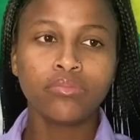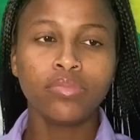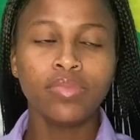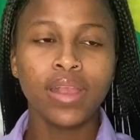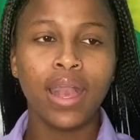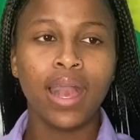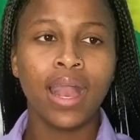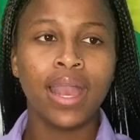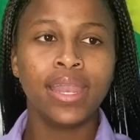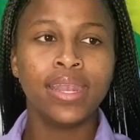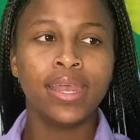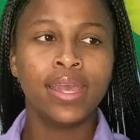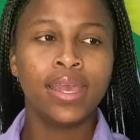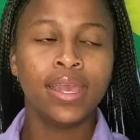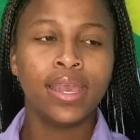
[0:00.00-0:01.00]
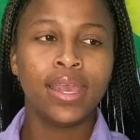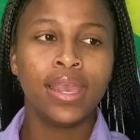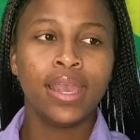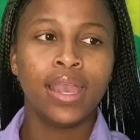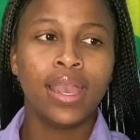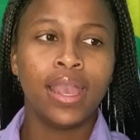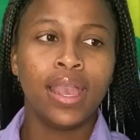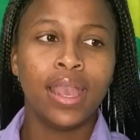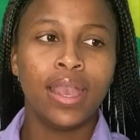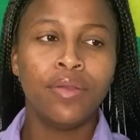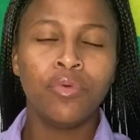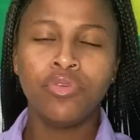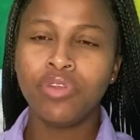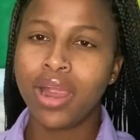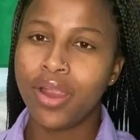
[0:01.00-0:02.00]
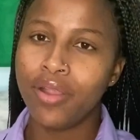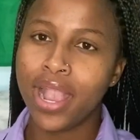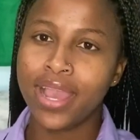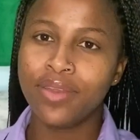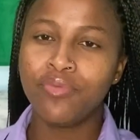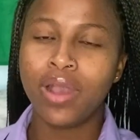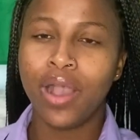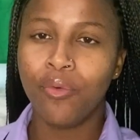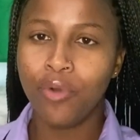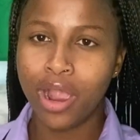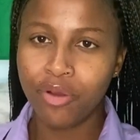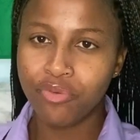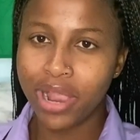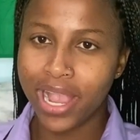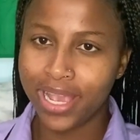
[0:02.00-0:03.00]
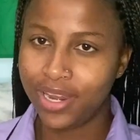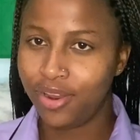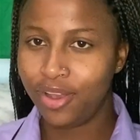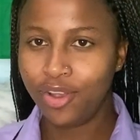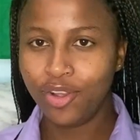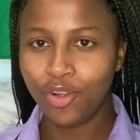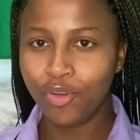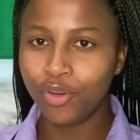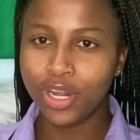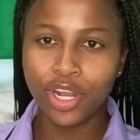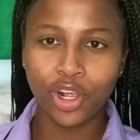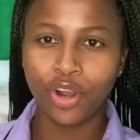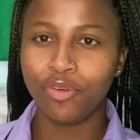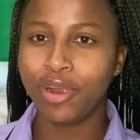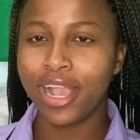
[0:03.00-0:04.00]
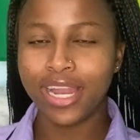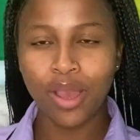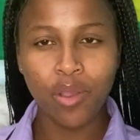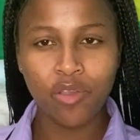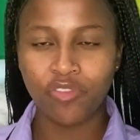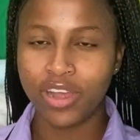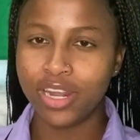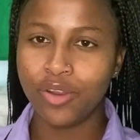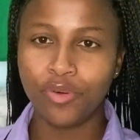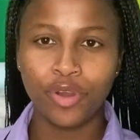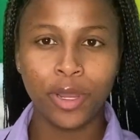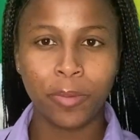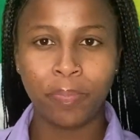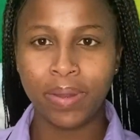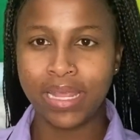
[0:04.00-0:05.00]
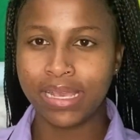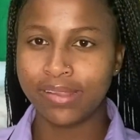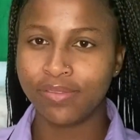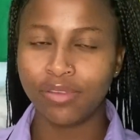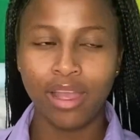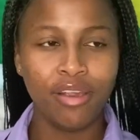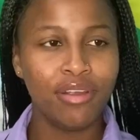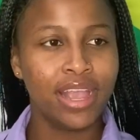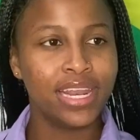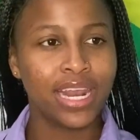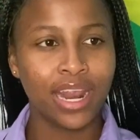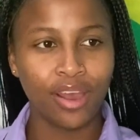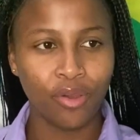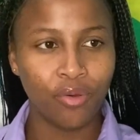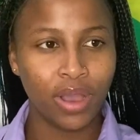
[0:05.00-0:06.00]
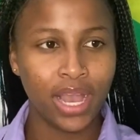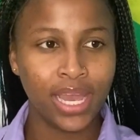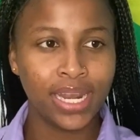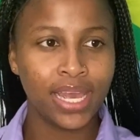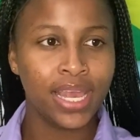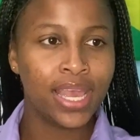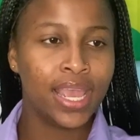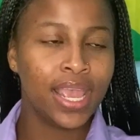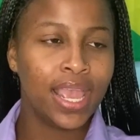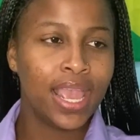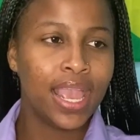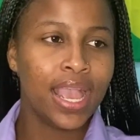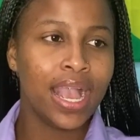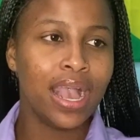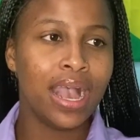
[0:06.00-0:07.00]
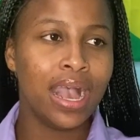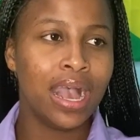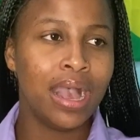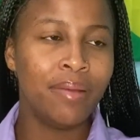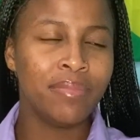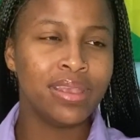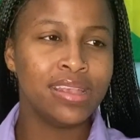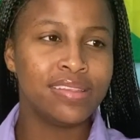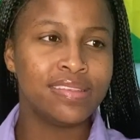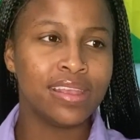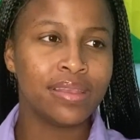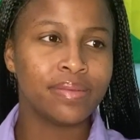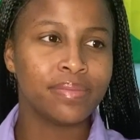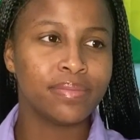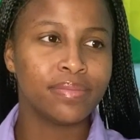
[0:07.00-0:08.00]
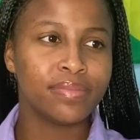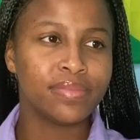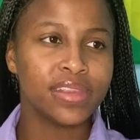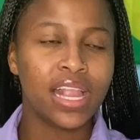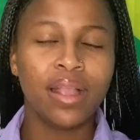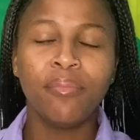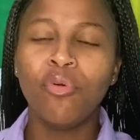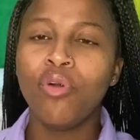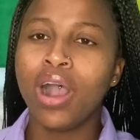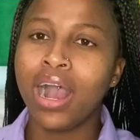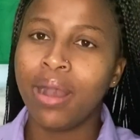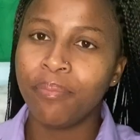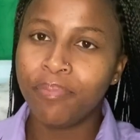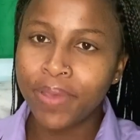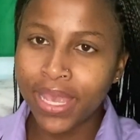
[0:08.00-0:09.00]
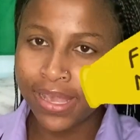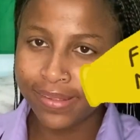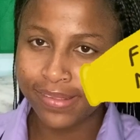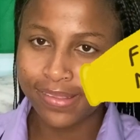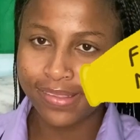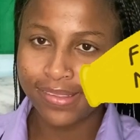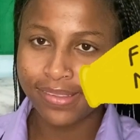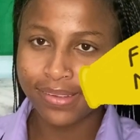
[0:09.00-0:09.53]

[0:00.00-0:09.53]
And when I ride, good little ride away from the workplace, so I ride and I go on. He said, I want piss.